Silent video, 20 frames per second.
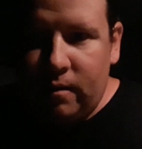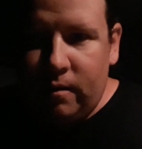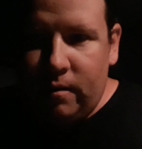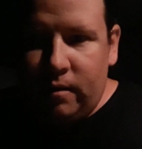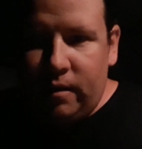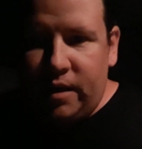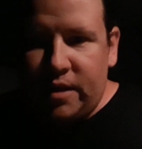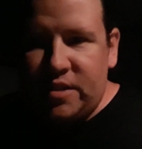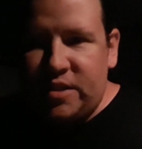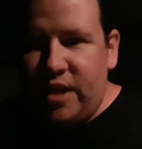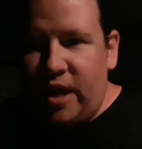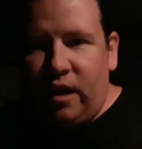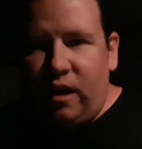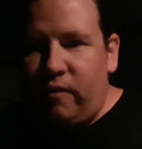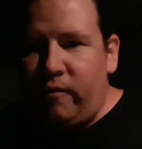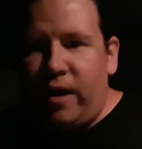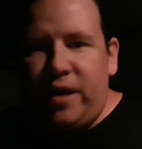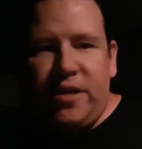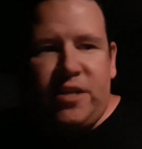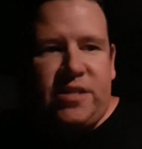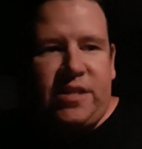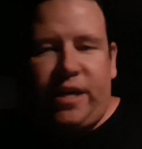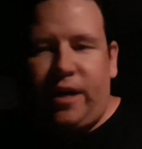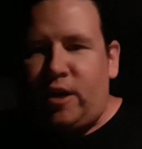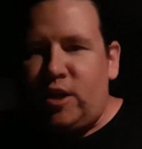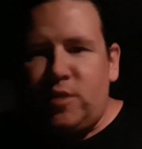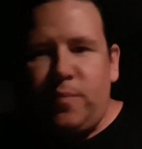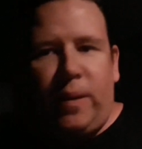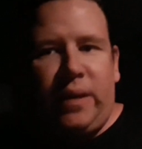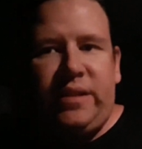Because the NRA just
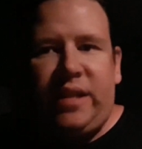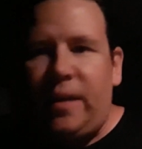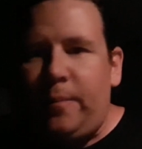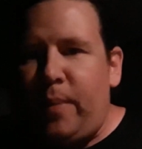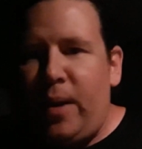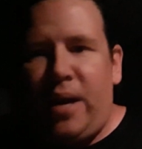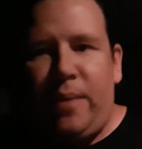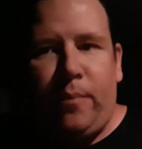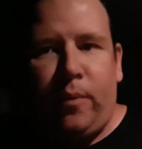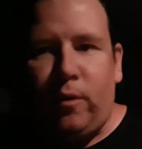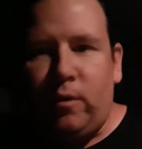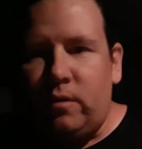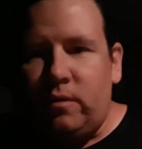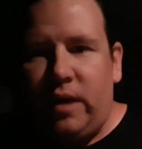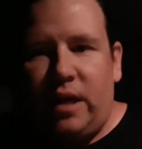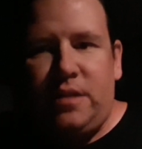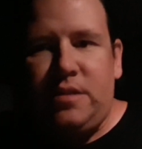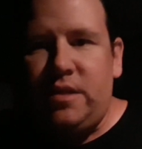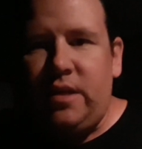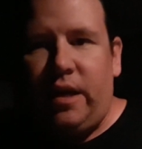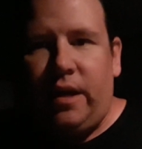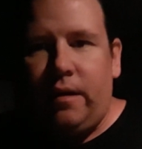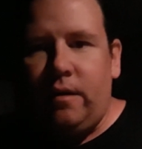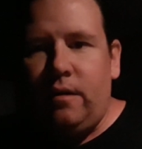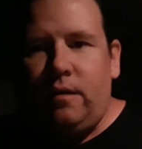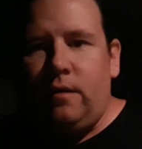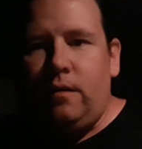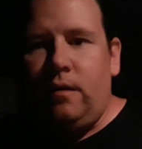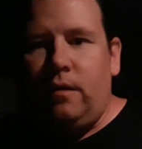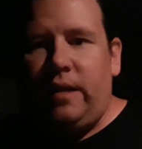cares about that paper. That's it.
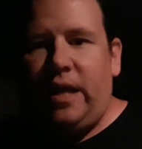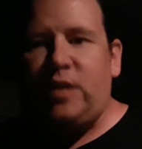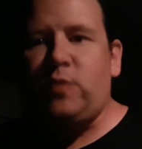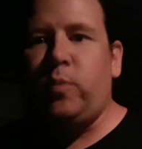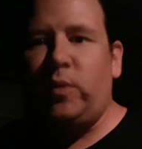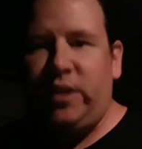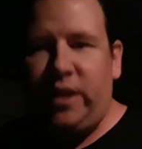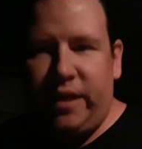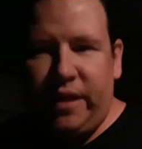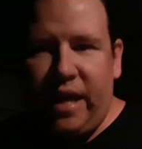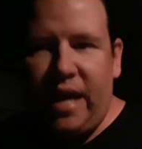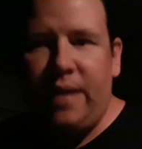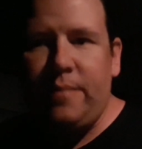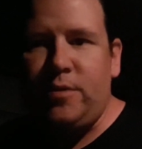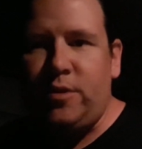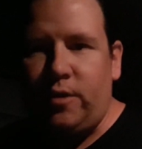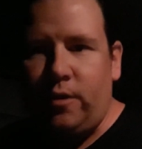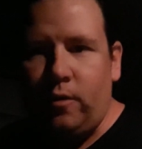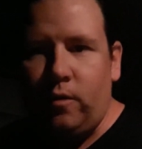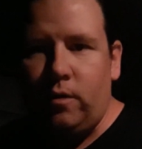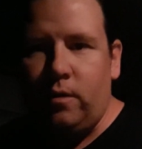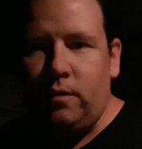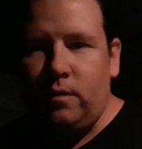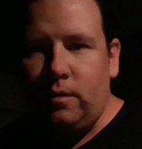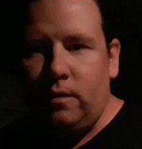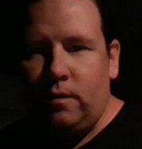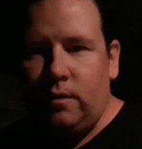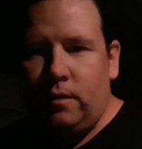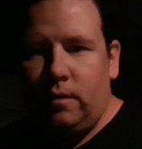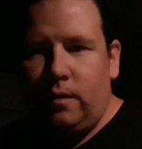That's what they came to.
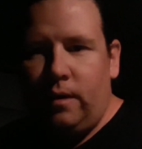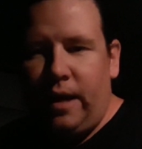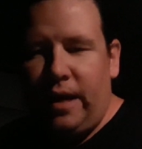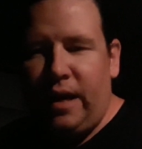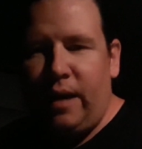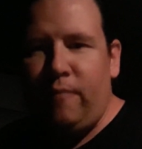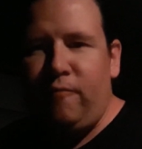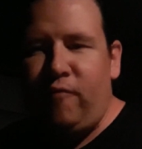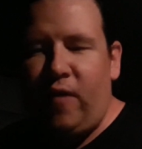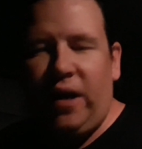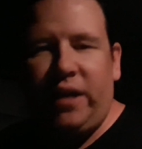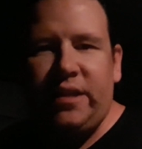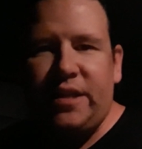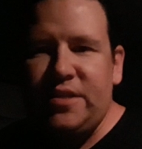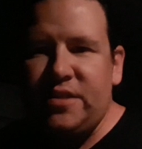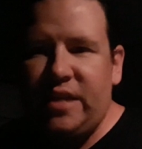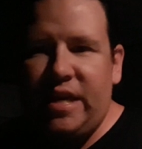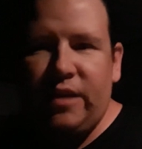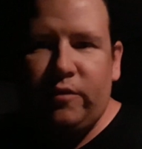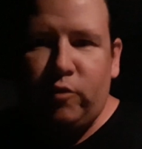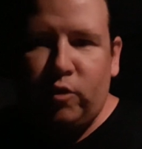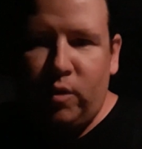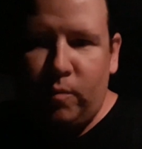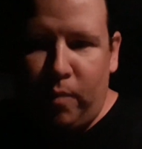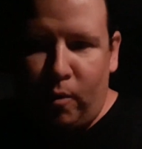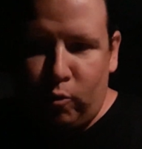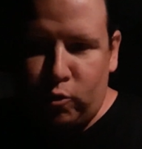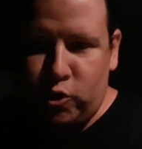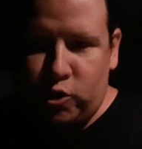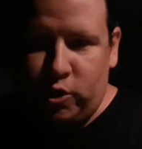And I'm finally seeing through the
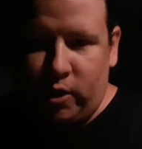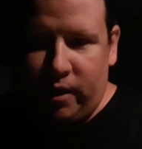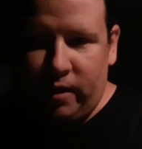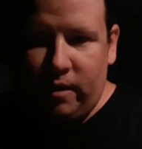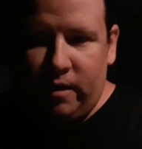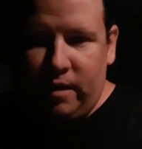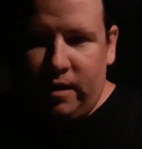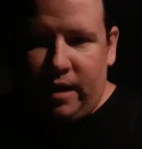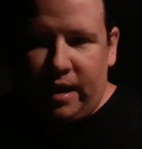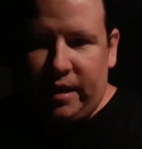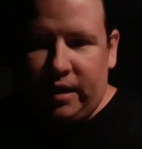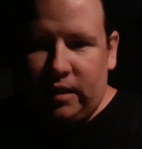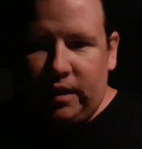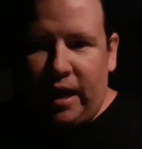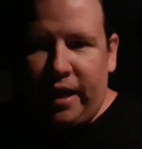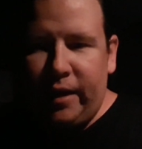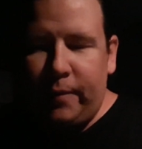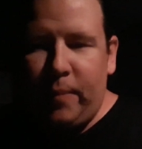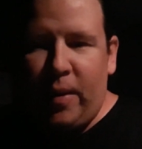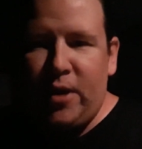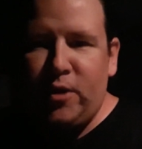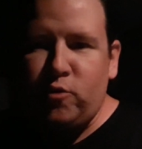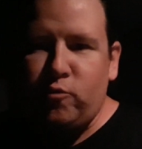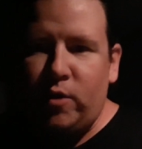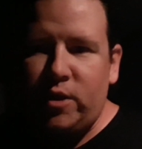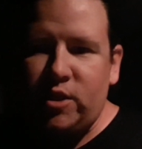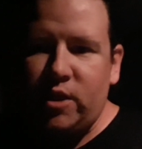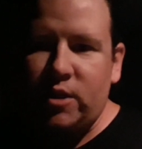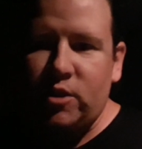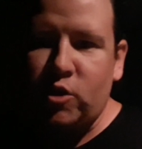bullshit. And a lot of
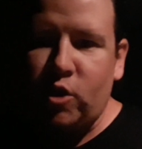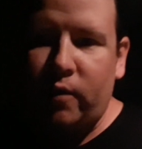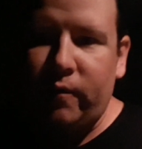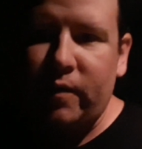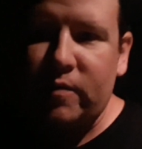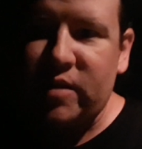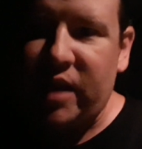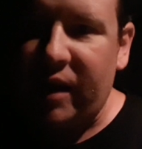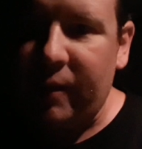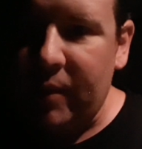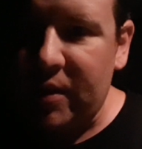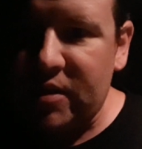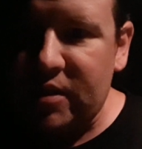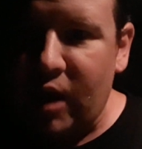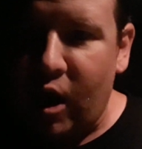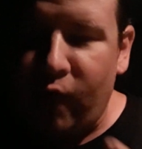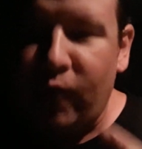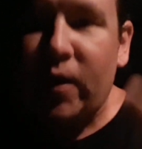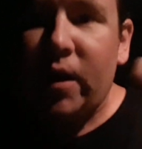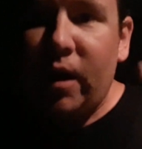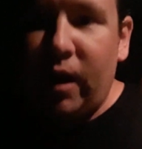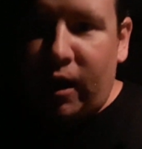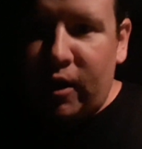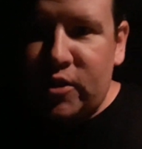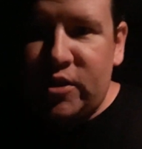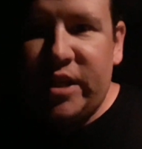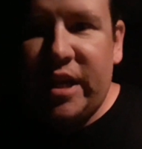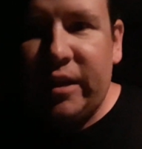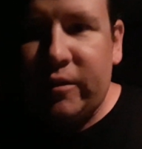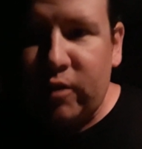patriots, conservatives like myself, are
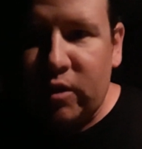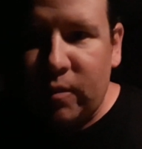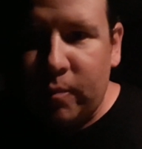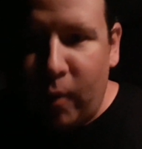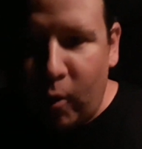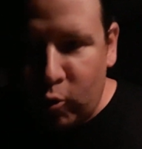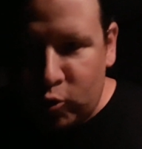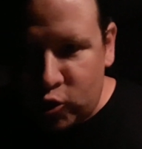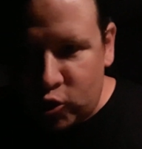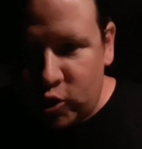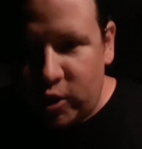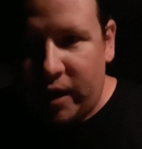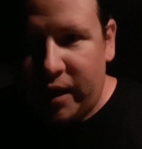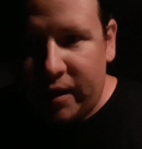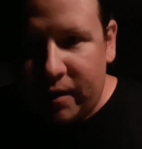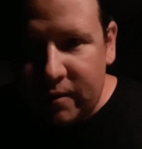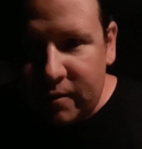seeing through the bullshit.